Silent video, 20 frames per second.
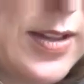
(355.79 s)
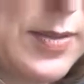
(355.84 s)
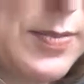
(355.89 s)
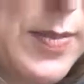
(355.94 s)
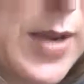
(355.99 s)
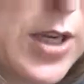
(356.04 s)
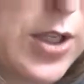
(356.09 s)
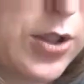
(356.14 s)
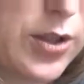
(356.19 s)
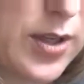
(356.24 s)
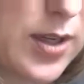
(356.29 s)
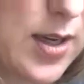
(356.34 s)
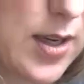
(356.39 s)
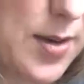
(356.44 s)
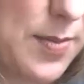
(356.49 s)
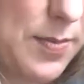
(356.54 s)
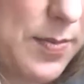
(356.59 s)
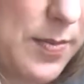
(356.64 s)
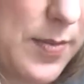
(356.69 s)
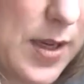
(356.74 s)
measuring
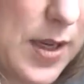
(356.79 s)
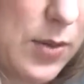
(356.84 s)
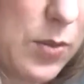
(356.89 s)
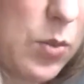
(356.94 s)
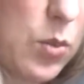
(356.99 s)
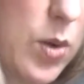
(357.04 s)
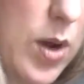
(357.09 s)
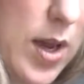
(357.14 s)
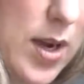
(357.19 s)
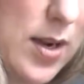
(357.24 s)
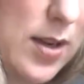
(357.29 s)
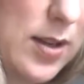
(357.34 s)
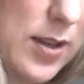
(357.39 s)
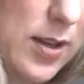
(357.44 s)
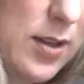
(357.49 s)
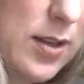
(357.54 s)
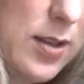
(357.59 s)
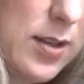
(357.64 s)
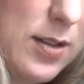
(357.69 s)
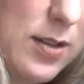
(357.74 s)
cup, my one
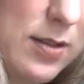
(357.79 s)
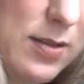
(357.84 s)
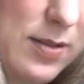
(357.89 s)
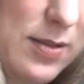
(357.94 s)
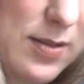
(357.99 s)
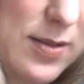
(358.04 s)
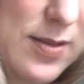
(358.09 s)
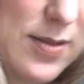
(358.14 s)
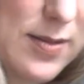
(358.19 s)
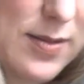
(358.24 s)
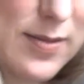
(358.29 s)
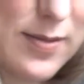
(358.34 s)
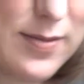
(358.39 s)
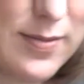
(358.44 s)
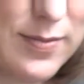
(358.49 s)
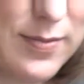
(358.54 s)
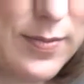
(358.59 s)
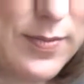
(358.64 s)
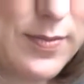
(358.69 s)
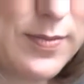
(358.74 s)
little
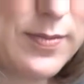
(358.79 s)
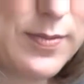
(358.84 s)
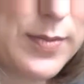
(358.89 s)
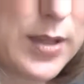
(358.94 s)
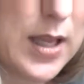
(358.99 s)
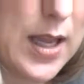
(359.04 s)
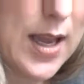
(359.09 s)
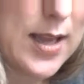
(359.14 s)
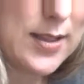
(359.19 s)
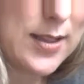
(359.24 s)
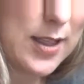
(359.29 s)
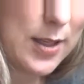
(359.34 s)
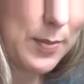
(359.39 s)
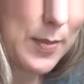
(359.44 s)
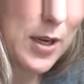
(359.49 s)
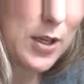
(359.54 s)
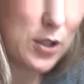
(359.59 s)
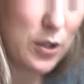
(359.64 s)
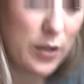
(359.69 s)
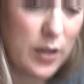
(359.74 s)
plastic
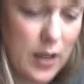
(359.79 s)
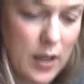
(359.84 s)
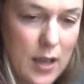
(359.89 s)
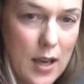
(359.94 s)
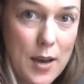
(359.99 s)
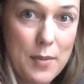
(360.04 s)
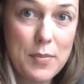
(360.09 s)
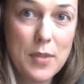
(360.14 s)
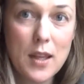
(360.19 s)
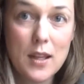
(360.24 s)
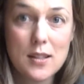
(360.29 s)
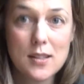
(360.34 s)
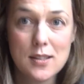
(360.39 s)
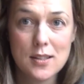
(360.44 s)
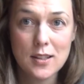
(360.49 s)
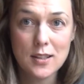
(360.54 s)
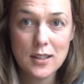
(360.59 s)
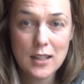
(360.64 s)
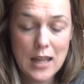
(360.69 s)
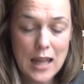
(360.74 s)
measuring cup that's
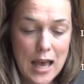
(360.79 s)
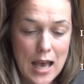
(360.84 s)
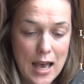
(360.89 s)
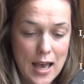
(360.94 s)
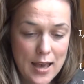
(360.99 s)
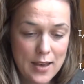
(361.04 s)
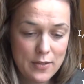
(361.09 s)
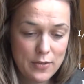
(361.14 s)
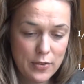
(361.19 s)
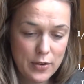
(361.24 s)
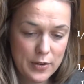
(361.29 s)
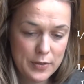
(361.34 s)
still alive.